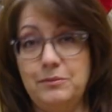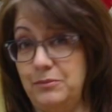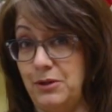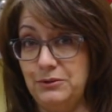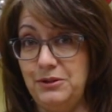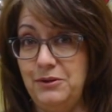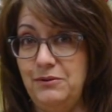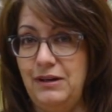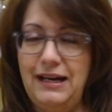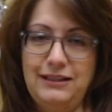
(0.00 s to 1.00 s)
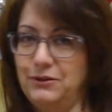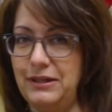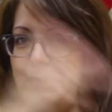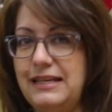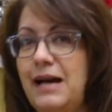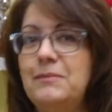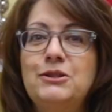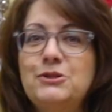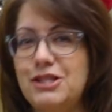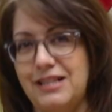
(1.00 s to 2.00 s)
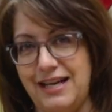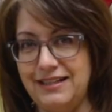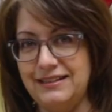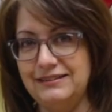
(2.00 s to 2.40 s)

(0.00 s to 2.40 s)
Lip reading: Pronto? Allora andiamo a cucinare.